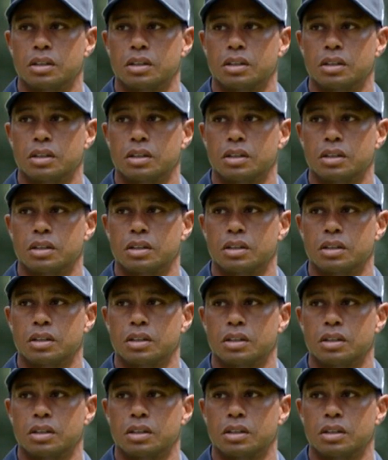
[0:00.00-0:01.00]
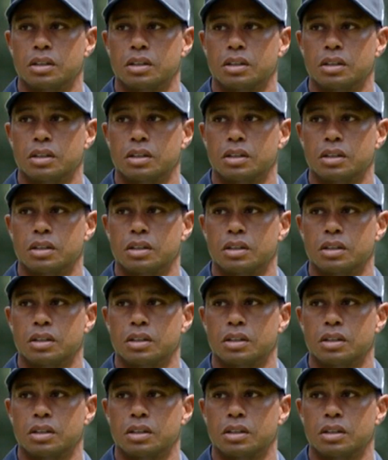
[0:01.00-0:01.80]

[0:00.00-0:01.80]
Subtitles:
[no speech]